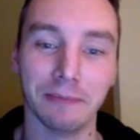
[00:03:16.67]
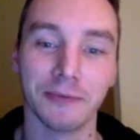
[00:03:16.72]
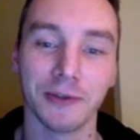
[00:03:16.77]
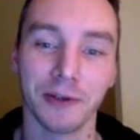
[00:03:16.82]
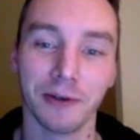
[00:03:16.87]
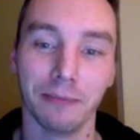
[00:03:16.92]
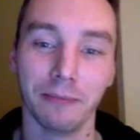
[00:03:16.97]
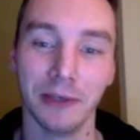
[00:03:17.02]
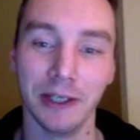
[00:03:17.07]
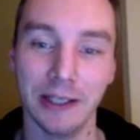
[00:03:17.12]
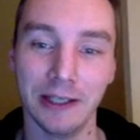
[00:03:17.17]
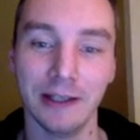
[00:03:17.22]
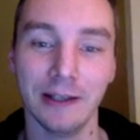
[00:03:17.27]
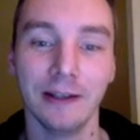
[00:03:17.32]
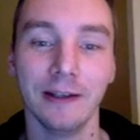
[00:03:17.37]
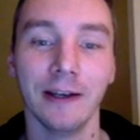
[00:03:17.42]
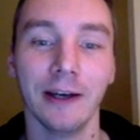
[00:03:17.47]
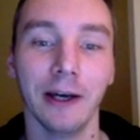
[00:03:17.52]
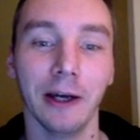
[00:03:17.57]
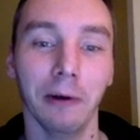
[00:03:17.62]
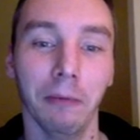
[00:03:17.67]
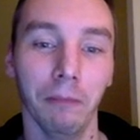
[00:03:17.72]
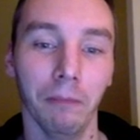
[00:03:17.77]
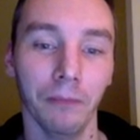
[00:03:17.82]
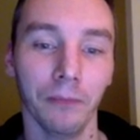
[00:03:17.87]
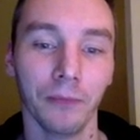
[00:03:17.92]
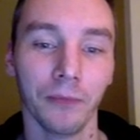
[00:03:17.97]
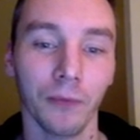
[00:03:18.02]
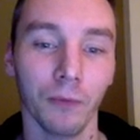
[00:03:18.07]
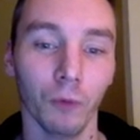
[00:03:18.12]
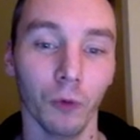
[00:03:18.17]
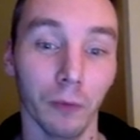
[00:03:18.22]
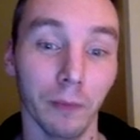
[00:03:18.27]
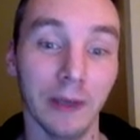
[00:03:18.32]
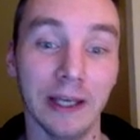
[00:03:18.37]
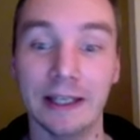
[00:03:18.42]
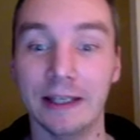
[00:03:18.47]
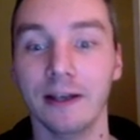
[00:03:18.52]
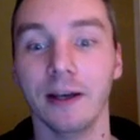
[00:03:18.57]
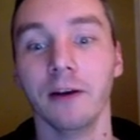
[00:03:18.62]
can be
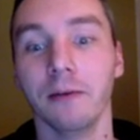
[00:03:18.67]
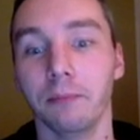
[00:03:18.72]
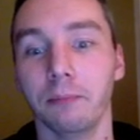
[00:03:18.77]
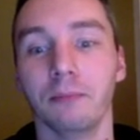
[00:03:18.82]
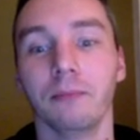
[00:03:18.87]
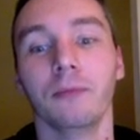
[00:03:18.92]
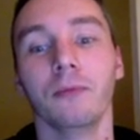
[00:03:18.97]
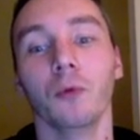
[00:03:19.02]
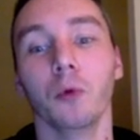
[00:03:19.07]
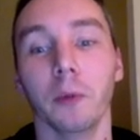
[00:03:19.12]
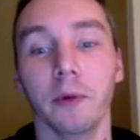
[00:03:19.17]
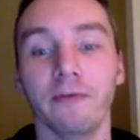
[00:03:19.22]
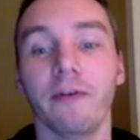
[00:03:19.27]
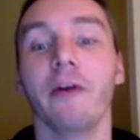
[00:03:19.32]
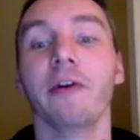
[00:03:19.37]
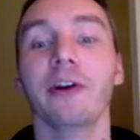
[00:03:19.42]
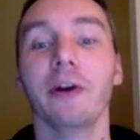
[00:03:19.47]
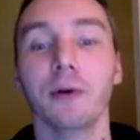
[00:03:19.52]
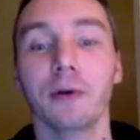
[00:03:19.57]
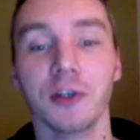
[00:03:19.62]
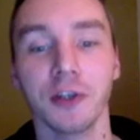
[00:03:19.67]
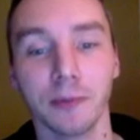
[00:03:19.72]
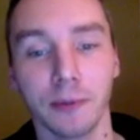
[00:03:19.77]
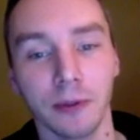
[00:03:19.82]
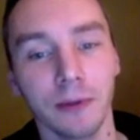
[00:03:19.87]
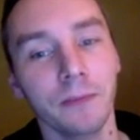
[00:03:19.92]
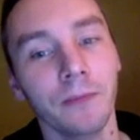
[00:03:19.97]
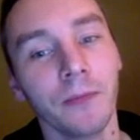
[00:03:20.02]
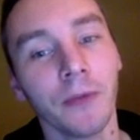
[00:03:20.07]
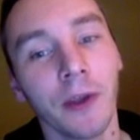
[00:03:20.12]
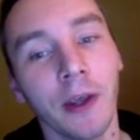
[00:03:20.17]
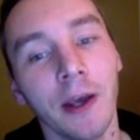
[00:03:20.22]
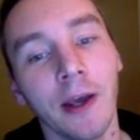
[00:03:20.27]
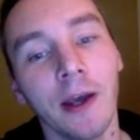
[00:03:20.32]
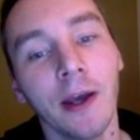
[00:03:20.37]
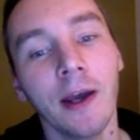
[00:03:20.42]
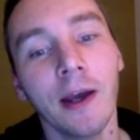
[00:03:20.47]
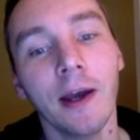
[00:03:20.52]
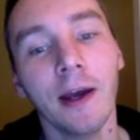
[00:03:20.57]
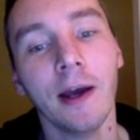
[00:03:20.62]
will be very noticeable.
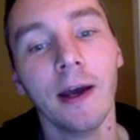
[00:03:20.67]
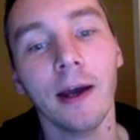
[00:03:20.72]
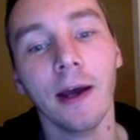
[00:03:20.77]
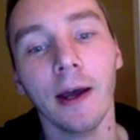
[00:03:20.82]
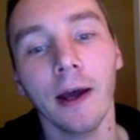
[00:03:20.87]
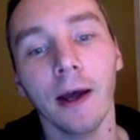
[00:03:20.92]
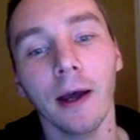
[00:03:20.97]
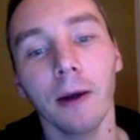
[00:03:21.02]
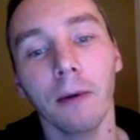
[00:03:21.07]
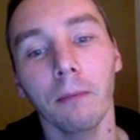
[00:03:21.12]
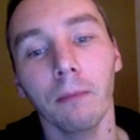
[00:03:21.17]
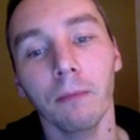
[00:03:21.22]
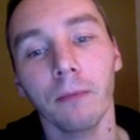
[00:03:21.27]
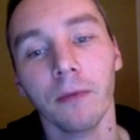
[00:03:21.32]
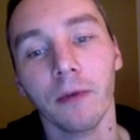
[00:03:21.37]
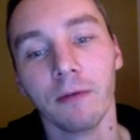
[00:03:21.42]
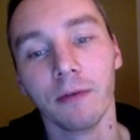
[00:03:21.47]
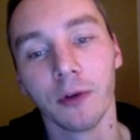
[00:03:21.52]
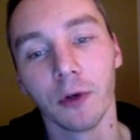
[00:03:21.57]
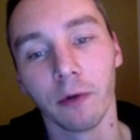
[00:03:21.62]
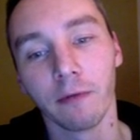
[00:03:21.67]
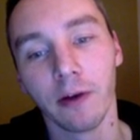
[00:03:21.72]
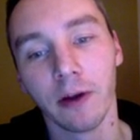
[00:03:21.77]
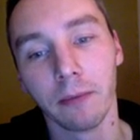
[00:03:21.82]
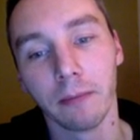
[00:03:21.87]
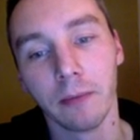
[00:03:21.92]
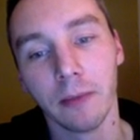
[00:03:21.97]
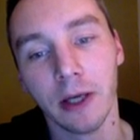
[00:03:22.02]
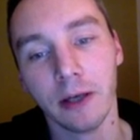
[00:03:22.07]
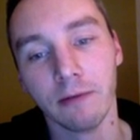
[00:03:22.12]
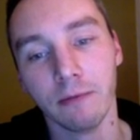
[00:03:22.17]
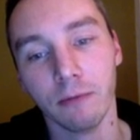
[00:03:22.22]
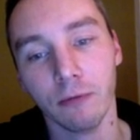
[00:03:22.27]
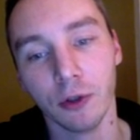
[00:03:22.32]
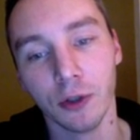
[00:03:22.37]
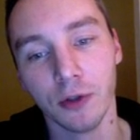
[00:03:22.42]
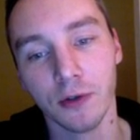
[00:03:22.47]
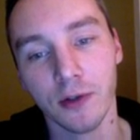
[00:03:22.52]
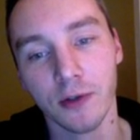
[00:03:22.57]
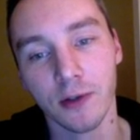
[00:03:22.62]
So I might even
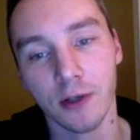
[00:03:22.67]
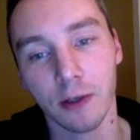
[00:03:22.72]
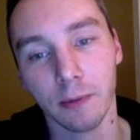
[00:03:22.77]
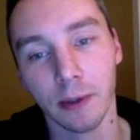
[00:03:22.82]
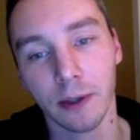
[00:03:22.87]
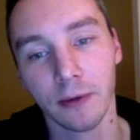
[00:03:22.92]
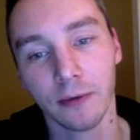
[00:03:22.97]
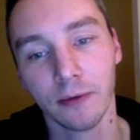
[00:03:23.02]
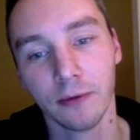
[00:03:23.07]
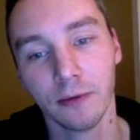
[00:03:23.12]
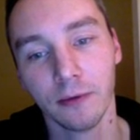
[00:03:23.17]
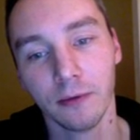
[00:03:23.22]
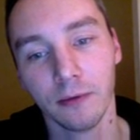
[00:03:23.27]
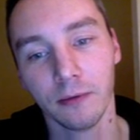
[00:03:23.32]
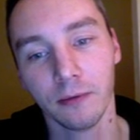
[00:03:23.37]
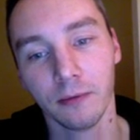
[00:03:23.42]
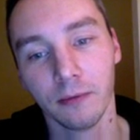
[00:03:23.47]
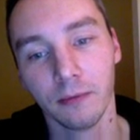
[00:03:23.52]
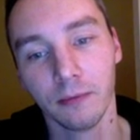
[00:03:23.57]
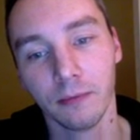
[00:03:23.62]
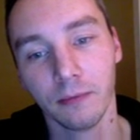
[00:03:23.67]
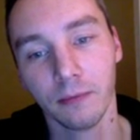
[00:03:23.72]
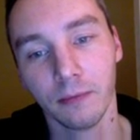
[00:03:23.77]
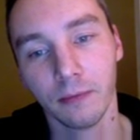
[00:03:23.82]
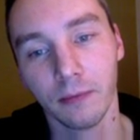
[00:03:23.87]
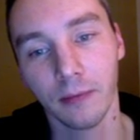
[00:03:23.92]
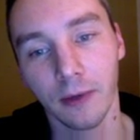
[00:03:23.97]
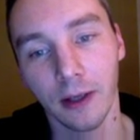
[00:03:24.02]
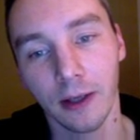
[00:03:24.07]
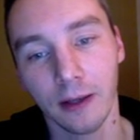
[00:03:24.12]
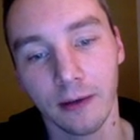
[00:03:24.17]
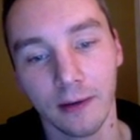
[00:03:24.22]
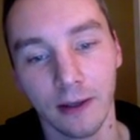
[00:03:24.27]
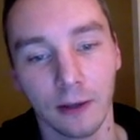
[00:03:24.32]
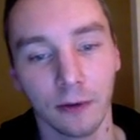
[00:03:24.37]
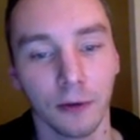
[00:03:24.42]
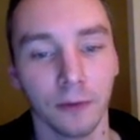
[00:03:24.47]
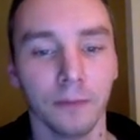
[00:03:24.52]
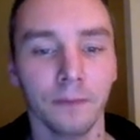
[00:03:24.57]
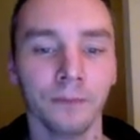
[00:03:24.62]
reduce this a little bit. Yeah, that'll
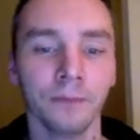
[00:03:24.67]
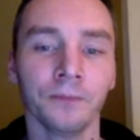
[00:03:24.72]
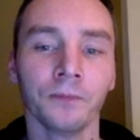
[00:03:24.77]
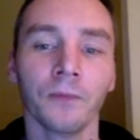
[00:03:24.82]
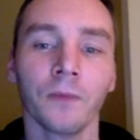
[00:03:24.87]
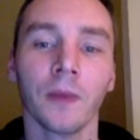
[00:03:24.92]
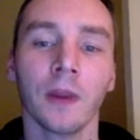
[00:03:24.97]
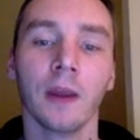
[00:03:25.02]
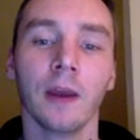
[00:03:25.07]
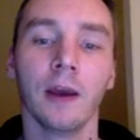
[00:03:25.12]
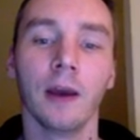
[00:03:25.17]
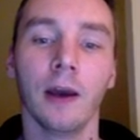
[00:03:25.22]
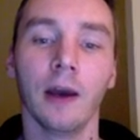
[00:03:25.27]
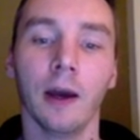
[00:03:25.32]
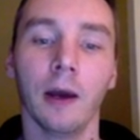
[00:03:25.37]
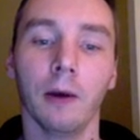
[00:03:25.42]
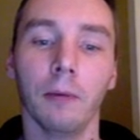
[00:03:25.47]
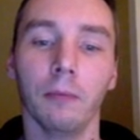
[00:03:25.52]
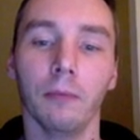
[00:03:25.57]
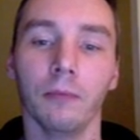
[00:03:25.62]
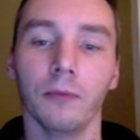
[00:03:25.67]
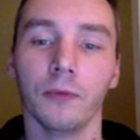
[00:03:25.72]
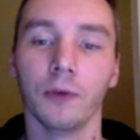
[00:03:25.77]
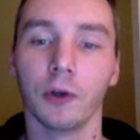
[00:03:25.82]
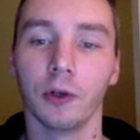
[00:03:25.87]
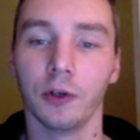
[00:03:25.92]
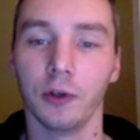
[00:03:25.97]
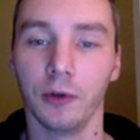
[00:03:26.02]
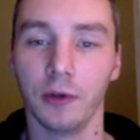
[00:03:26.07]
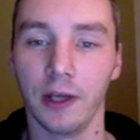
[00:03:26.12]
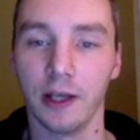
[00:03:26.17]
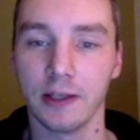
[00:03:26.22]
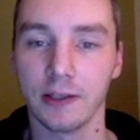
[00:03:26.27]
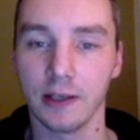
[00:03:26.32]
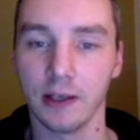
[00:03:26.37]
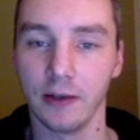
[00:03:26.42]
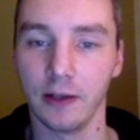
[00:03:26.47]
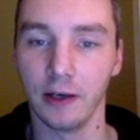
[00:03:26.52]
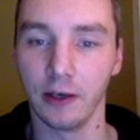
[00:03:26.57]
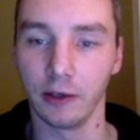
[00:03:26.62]
do. So I'm going to do that,
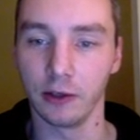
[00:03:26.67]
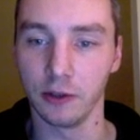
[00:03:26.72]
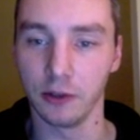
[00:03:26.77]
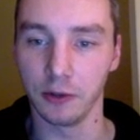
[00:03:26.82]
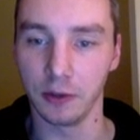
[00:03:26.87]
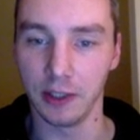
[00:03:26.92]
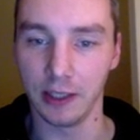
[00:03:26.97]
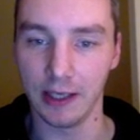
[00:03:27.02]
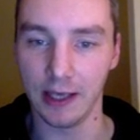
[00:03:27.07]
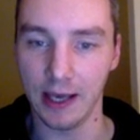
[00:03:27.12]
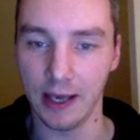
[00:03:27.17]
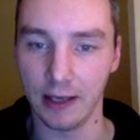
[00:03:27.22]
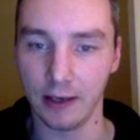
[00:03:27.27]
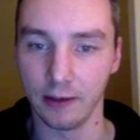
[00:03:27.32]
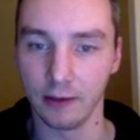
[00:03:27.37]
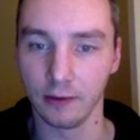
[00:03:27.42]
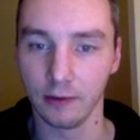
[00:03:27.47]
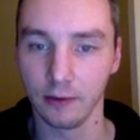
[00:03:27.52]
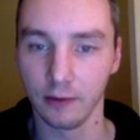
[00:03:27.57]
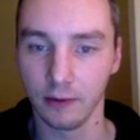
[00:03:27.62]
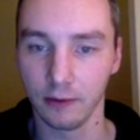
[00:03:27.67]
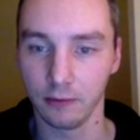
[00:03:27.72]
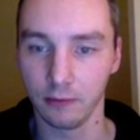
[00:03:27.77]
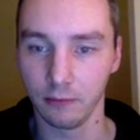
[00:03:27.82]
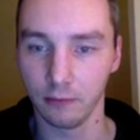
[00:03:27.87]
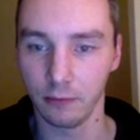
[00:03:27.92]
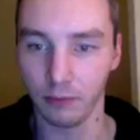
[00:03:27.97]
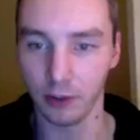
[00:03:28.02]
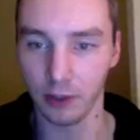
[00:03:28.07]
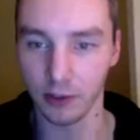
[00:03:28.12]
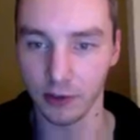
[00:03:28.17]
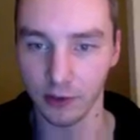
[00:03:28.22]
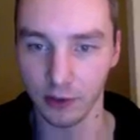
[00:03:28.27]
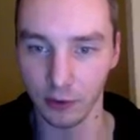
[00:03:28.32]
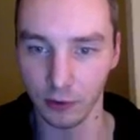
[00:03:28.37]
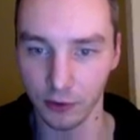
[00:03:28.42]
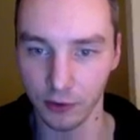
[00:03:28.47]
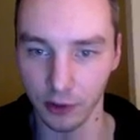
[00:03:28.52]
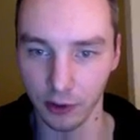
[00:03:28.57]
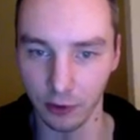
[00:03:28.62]
and then I'm going to do it again, because
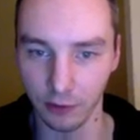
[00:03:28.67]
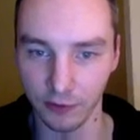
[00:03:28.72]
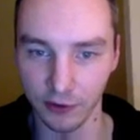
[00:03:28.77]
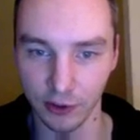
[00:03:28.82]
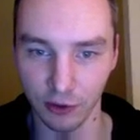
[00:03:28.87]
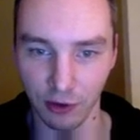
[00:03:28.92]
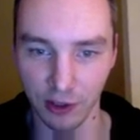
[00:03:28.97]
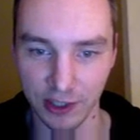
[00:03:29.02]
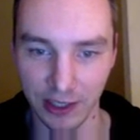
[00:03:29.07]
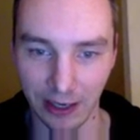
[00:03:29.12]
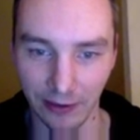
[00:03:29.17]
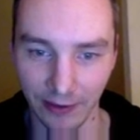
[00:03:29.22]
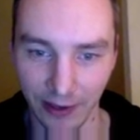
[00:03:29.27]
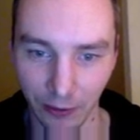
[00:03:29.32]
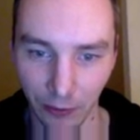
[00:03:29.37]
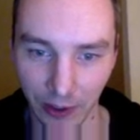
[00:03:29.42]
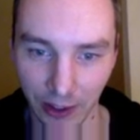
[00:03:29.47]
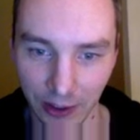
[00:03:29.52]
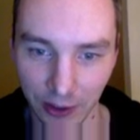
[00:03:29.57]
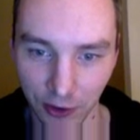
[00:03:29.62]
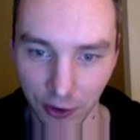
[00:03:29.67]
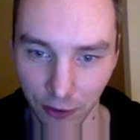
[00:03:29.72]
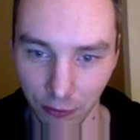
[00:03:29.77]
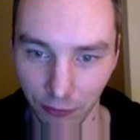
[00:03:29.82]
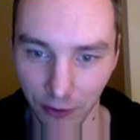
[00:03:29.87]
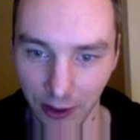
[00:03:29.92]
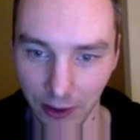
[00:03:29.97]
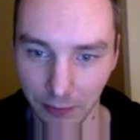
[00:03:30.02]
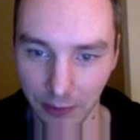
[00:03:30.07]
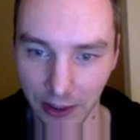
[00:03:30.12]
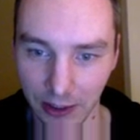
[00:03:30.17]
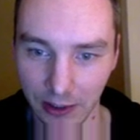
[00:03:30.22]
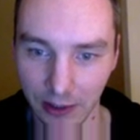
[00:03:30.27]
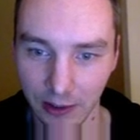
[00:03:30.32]
if it's stretching out that way, he should really be